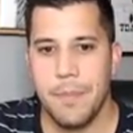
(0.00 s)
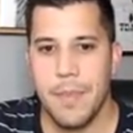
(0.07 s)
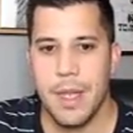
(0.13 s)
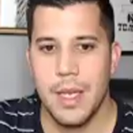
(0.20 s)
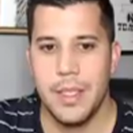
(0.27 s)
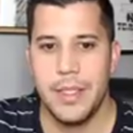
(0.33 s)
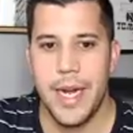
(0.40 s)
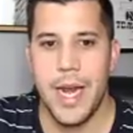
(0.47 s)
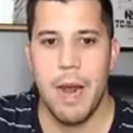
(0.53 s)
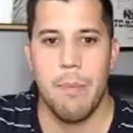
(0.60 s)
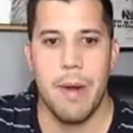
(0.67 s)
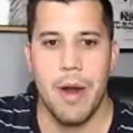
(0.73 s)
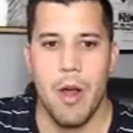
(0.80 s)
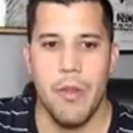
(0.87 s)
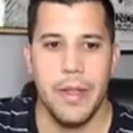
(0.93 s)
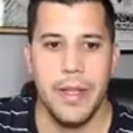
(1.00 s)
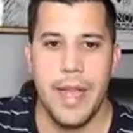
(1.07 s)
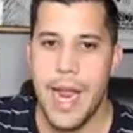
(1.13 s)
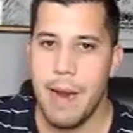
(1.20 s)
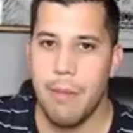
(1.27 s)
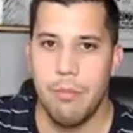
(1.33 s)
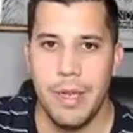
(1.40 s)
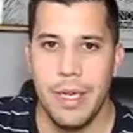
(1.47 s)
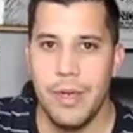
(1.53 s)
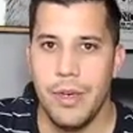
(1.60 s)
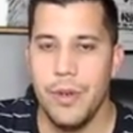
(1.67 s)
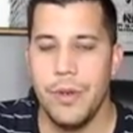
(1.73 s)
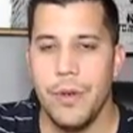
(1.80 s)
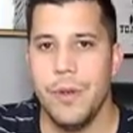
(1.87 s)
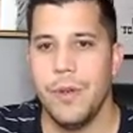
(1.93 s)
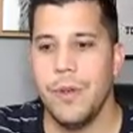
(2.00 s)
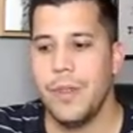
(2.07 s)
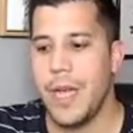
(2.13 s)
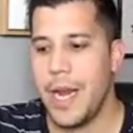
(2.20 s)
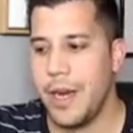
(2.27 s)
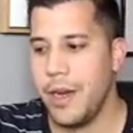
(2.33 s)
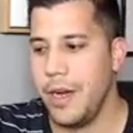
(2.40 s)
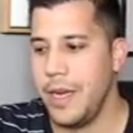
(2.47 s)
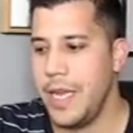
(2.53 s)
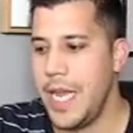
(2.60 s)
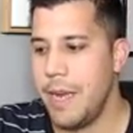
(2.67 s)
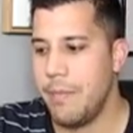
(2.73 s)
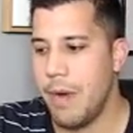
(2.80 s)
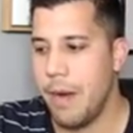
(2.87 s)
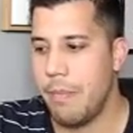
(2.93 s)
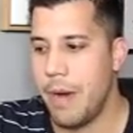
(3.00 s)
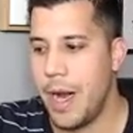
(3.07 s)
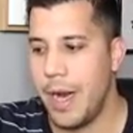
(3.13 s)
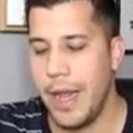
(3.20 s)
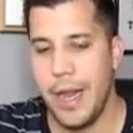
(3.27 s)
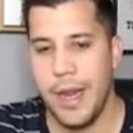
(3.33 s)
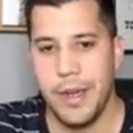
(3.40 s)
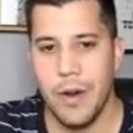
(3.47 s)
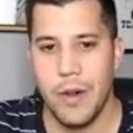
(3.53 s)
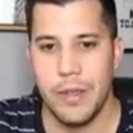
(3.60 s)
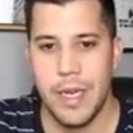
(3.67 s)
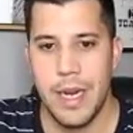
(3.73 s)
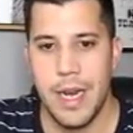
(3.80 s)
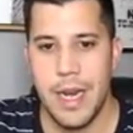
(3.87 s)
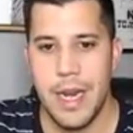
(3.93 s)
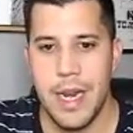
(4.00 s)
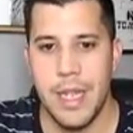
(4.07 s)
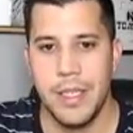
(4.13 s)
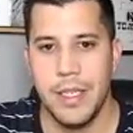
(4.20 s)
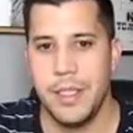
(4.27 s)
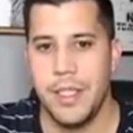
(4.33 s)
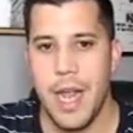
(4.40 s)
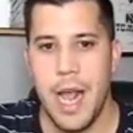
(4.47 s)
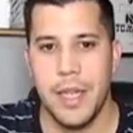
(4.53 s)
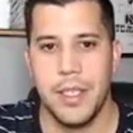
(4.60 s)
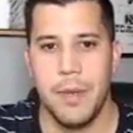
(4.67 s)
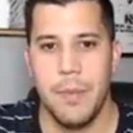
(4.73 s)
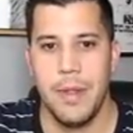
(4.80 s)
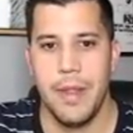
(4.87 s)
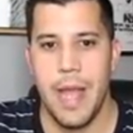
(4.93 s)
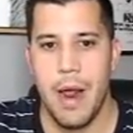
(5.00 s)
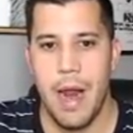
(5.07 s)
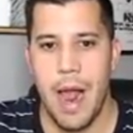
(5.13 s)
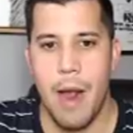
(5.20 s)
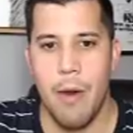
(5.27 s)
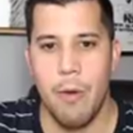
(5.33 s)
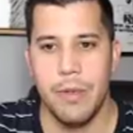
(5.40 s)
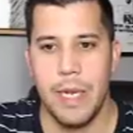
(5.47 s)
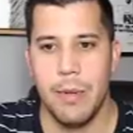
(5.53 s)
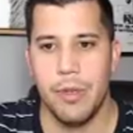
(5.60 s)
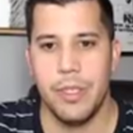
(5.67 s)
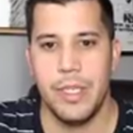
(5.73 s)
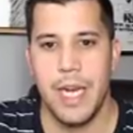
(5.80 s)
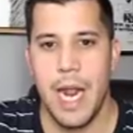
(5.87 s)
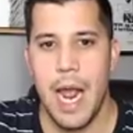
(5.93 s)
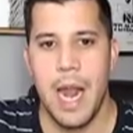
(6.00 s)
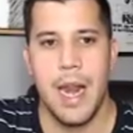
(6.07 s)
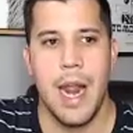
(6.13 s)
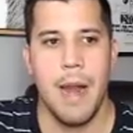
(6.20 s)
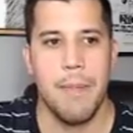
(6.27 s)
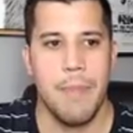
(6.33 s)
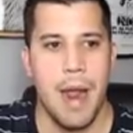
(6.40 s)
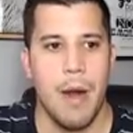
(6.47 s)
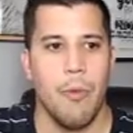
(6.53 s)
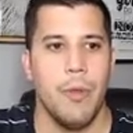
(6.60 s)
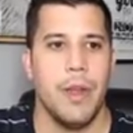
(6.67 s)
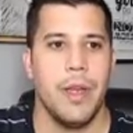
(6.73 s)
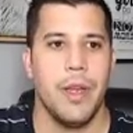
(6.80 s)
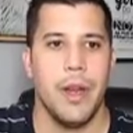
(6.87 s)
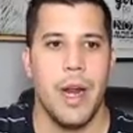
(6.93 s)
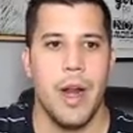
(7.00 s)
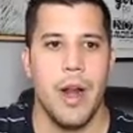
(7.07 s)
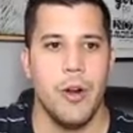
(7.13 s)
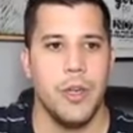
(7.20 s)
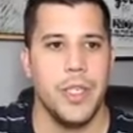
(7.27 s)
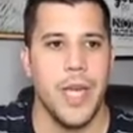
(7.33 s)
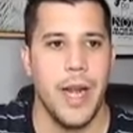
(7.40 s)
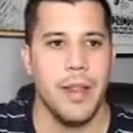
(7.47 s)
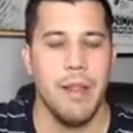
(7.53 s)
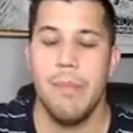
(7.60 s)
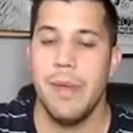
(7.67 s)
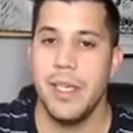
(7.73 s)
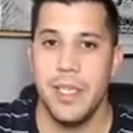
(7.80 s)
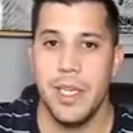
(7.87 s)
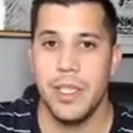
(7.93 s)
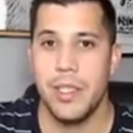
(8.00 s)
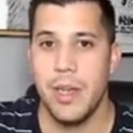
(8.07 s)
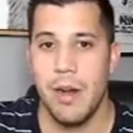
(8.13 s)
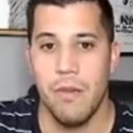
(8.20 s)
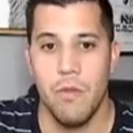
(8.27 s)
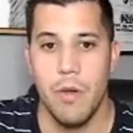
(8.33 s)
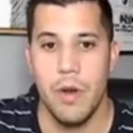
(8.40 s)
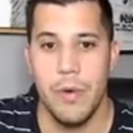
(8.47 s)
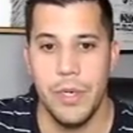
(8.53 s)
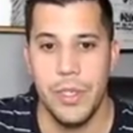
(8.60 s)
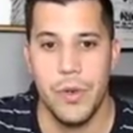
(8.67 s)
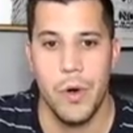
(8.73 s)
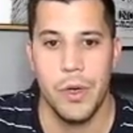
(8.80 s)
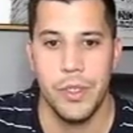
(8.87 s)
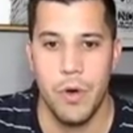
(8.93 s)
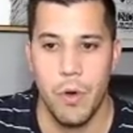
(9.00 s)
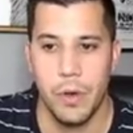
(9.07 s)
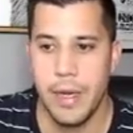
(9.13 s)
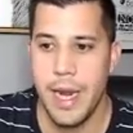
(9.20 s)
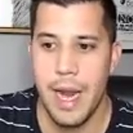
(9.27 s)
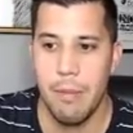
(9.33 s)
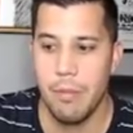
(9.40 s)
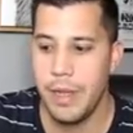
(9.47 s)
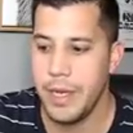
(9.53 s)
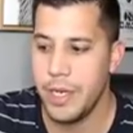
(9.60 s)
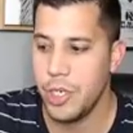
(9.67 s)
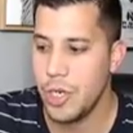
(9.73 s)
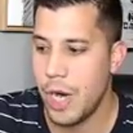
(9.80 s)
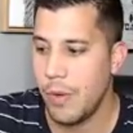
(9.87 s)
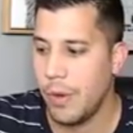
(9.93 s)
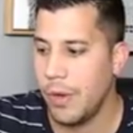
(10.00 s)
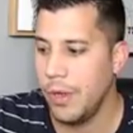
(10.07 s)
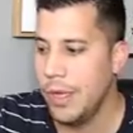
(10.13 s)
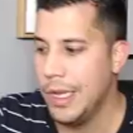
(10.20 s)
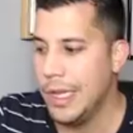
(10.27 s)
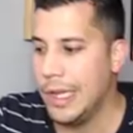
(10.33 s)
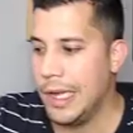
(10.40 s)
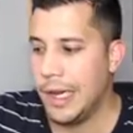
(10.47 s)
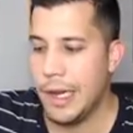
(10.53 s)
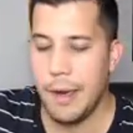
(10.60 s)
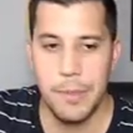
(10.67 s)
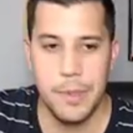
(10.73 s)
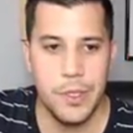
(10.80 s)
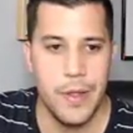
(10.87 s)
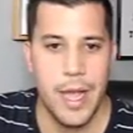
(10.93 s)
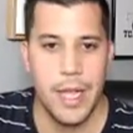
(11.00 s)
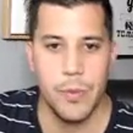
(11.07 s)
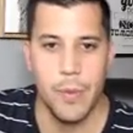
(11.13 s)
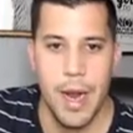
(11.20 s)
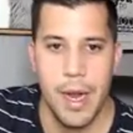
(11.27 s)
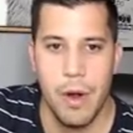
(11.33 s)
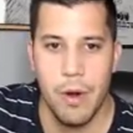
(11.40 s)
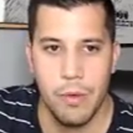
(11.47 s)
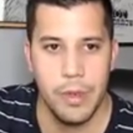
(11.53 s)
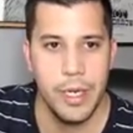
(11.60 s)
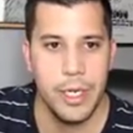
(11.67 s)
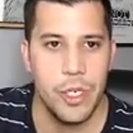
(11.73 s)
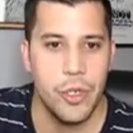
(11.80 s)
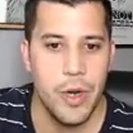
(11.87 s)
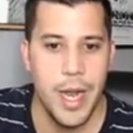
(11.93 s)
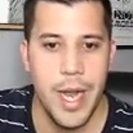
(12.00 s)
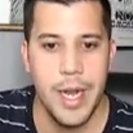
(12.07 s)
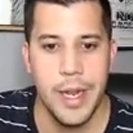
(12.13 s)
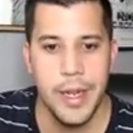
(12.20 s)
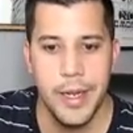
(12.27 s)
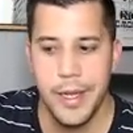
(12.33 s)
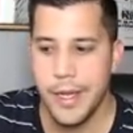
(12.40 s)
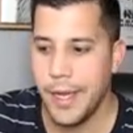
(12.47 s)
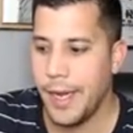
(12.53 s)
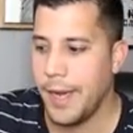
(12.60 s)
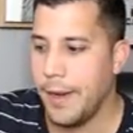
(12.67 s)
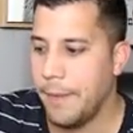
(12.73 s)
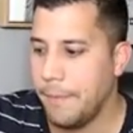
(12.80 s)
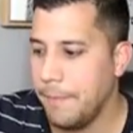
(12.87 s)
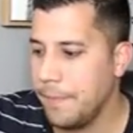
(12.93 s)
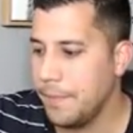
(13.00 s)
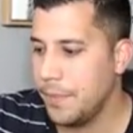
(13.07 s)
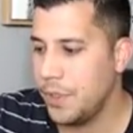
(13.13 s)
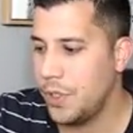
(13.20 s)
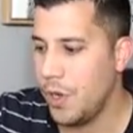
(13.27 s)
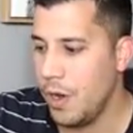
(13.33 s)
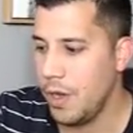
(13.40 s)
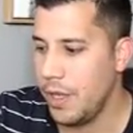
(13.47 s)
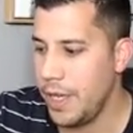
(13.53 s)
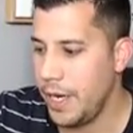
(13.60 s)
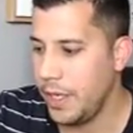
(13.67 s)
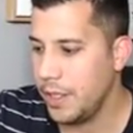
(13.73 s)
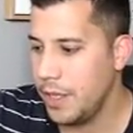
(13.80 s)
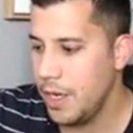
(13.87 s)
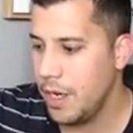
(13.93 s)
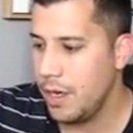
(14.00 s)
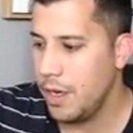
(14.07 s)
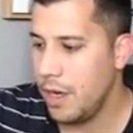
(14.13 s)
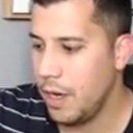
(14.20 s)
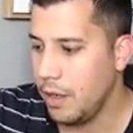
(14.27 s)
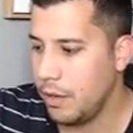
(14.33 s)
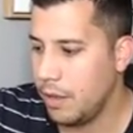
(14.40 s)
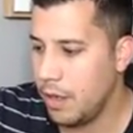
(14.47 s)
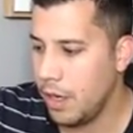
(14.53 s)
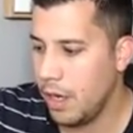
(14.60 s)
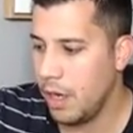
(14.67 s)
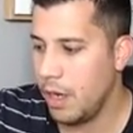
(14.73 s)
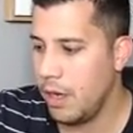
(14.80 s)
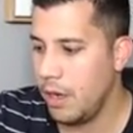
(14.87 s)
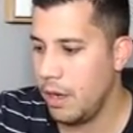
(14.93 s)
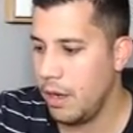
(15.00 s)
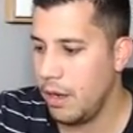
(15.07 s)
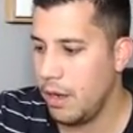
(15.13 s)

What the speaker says: stay up on all the gambling news. I couldn't keep up on it. This is not something that I was able to see, and I'm not really good at understanding the business of Wynn Resorts or gambling in general. So that's why I don't really trade certain things. A good